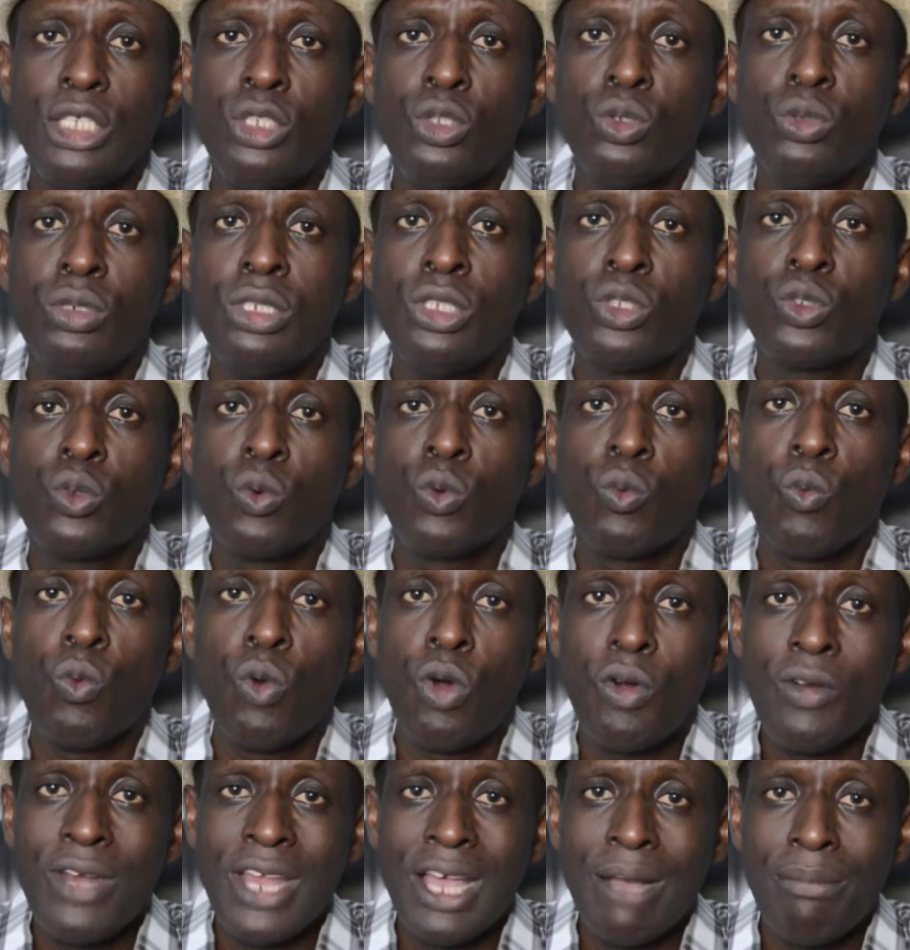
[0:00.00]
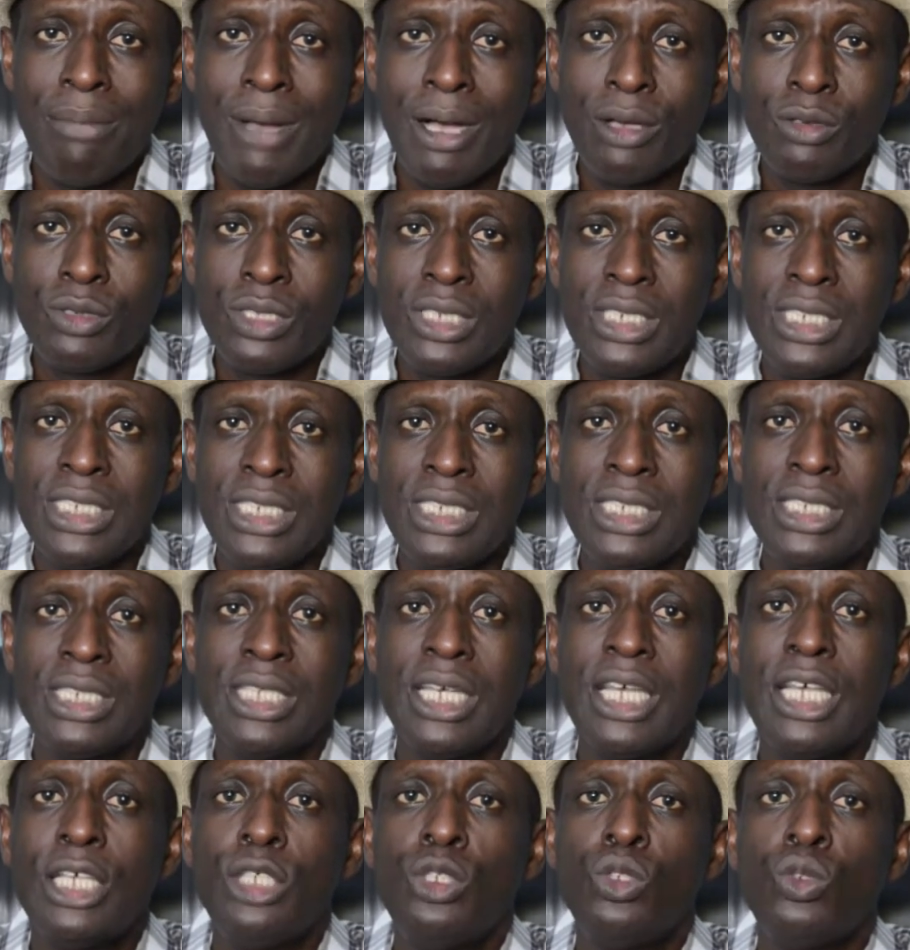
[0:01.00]
You need to worry about it,
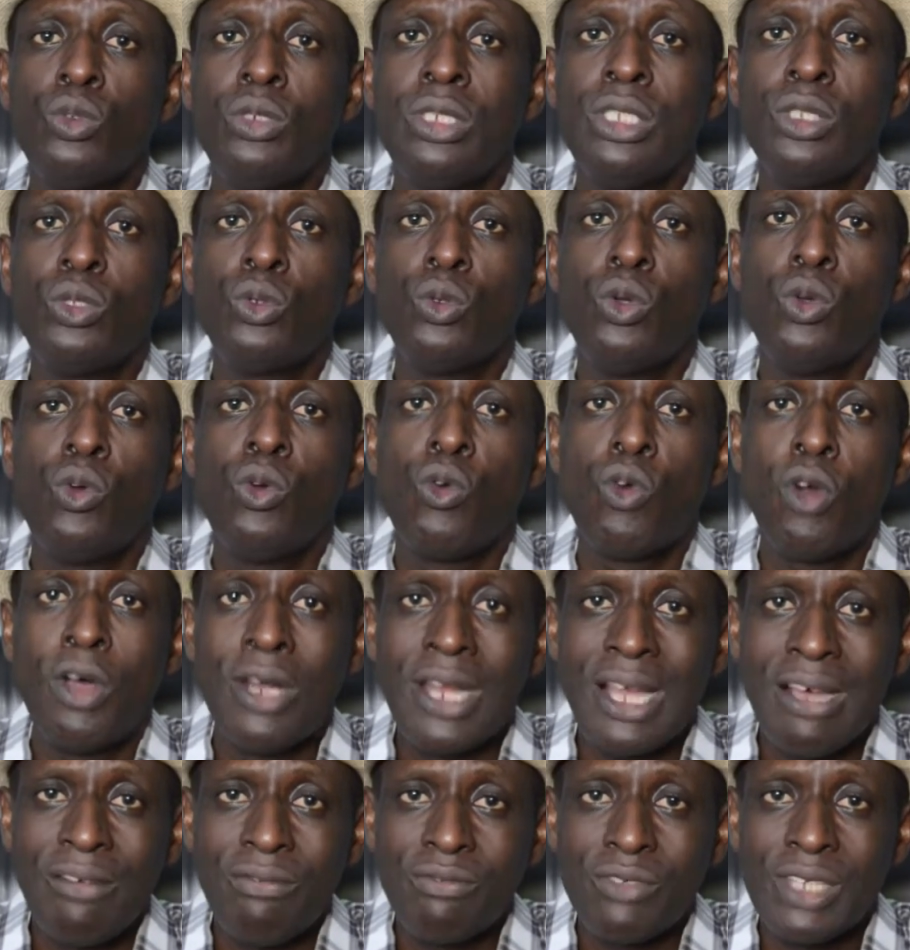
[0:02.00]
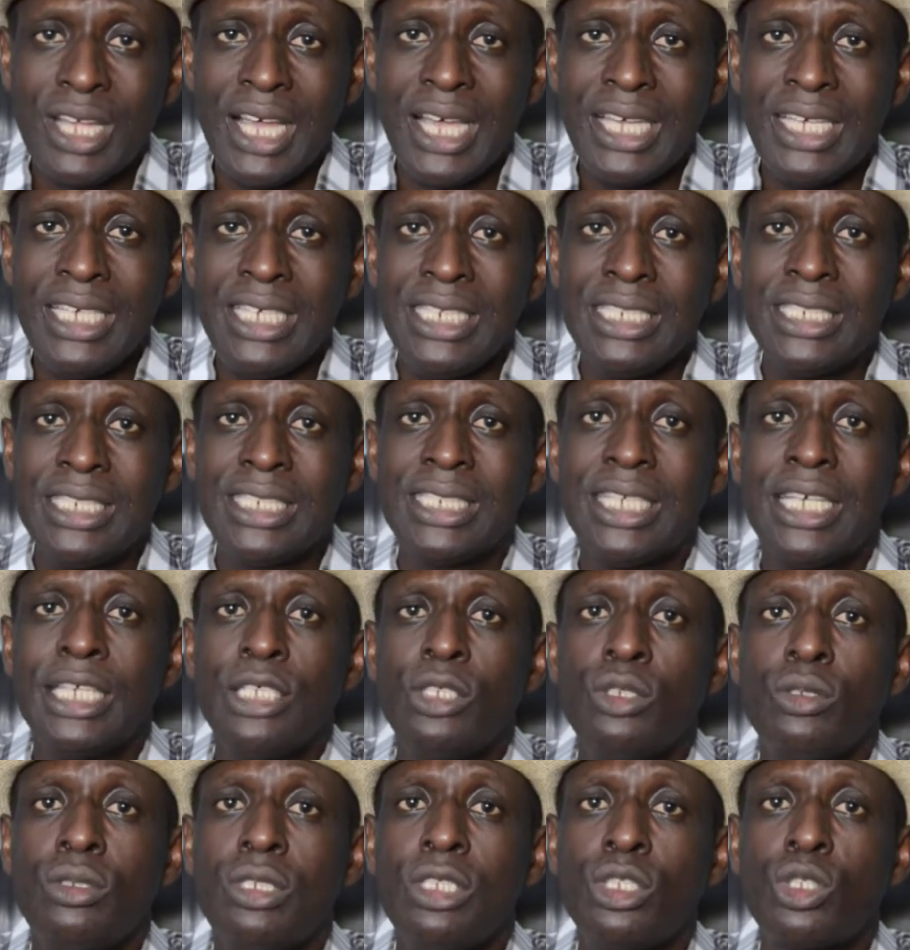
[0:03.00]
you need to run after it,
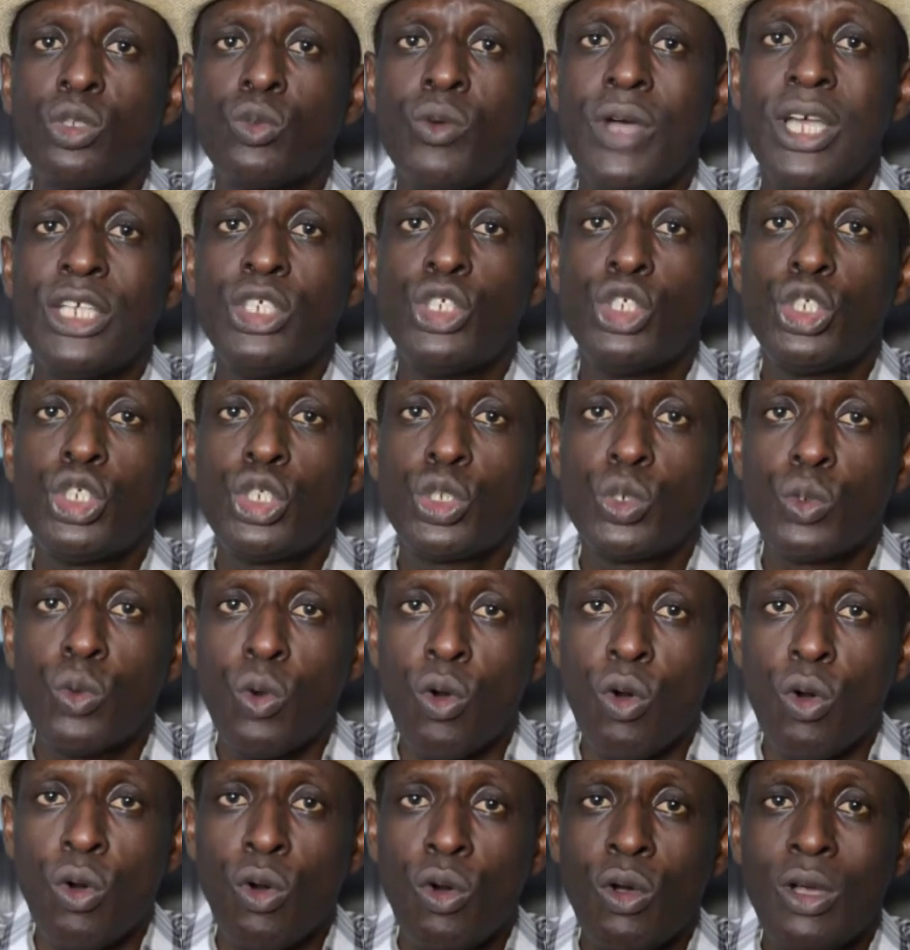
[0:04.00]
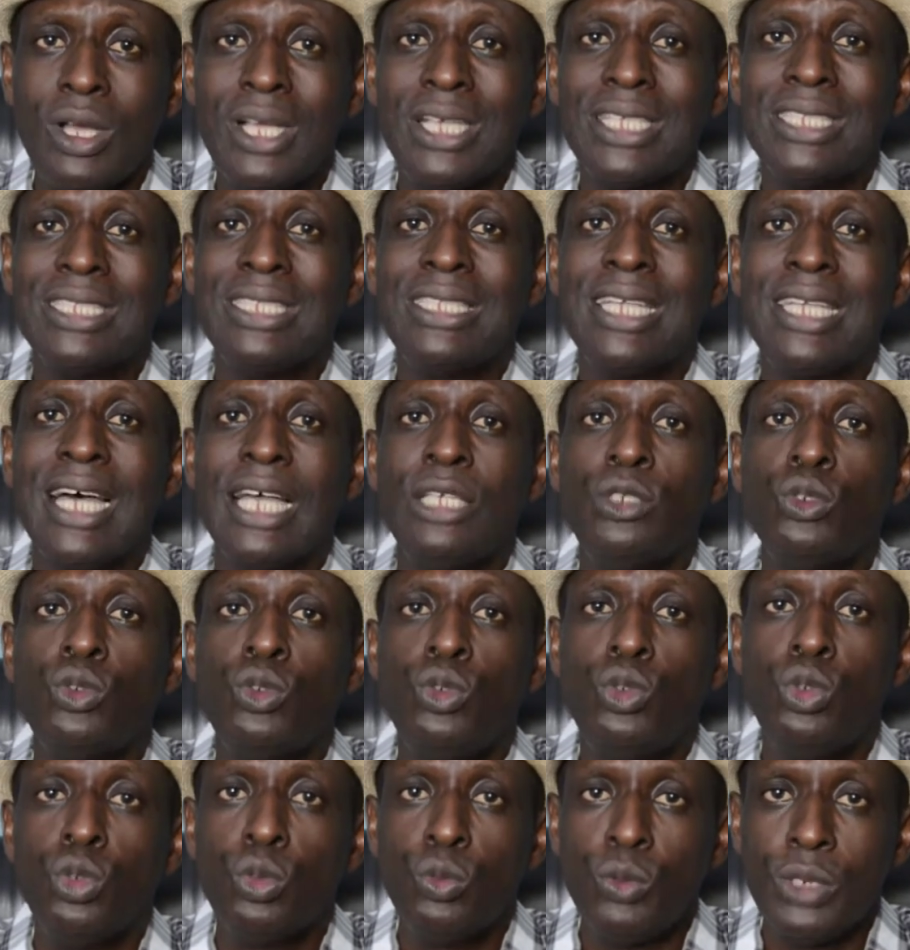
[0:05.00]
you need to ensure that you
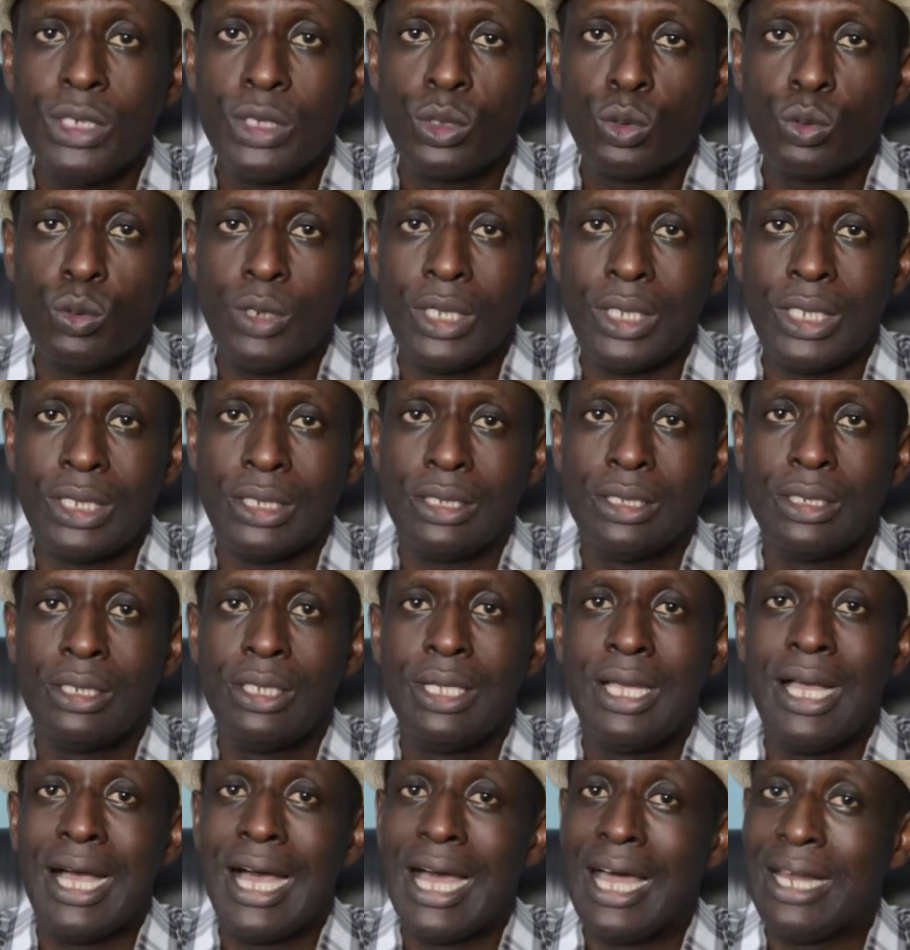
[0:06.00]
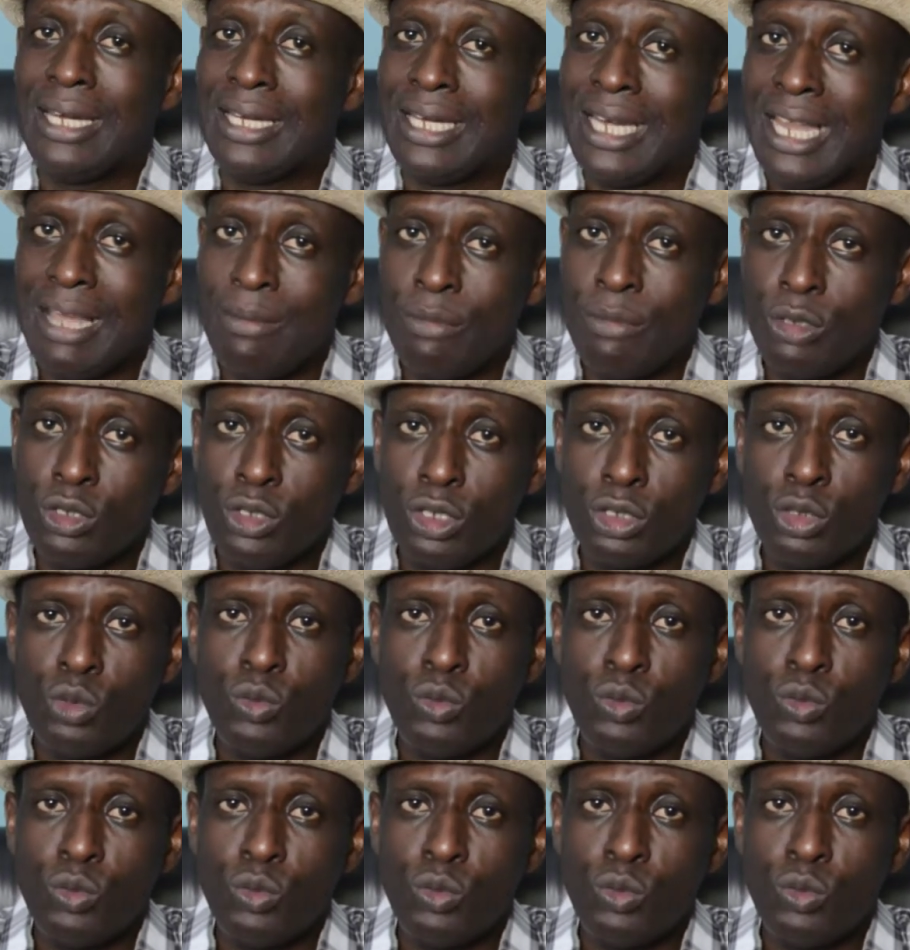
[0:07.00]
do it well. And let me just